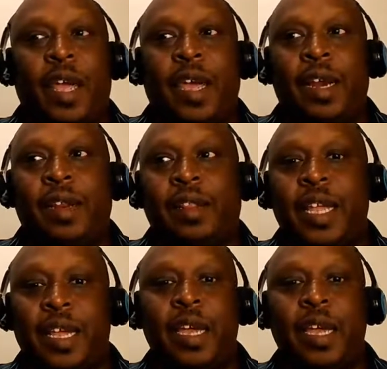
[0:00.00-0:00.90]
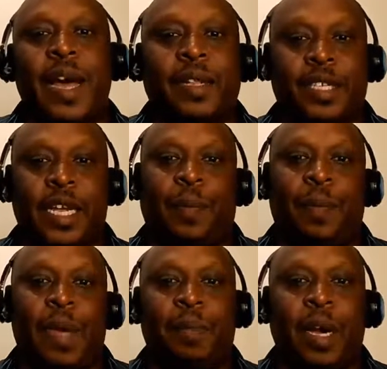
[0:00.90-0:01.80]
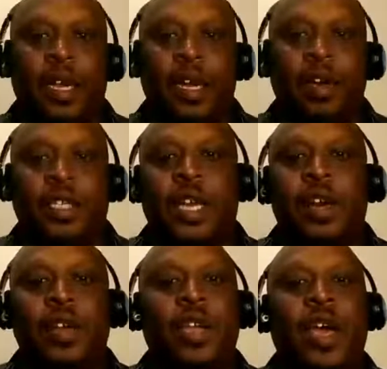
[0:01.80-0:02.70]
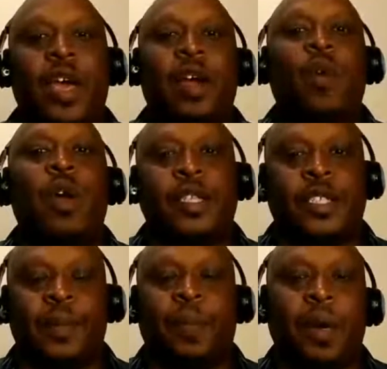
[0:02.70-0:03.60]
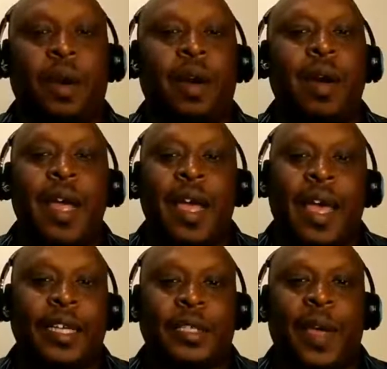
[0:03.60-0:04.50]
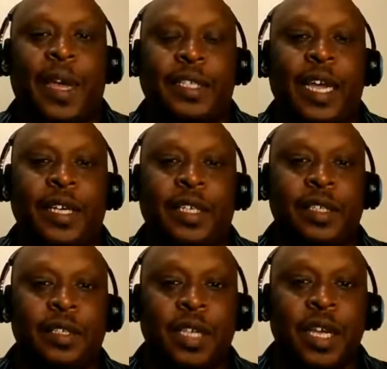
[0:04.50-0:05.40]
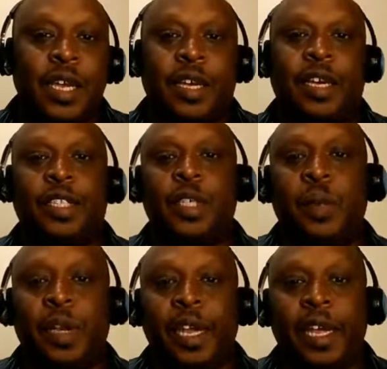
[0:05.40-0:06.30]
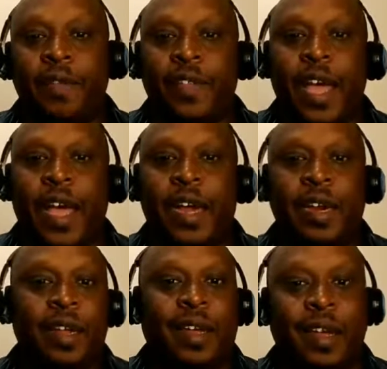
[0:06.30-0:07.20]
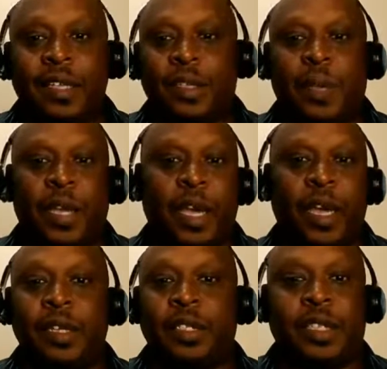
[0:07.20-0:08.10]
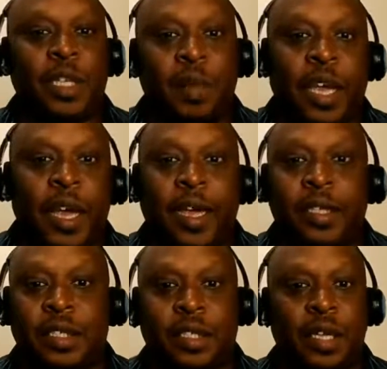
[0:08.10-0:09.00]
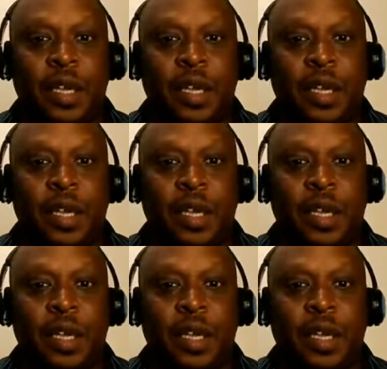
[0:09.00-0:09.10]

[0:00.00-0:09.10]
and thinking about the Tampa Bay Buccaneers? I know you kind of want to temper your expectations. Could you believe that ESPN, CBS,